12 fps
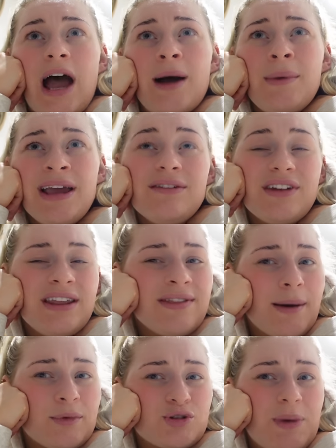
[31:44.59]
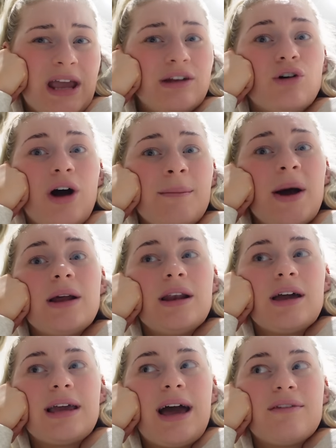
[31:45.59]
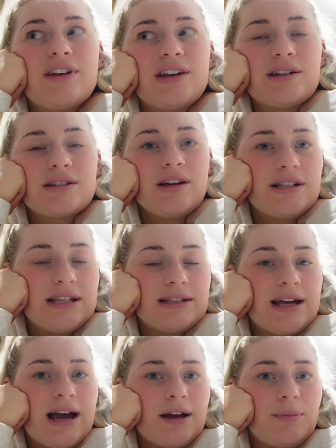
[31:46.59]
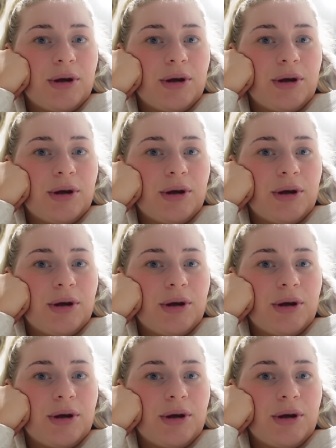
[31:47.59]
am I even in that much pain, or am I like having an anxiety attack?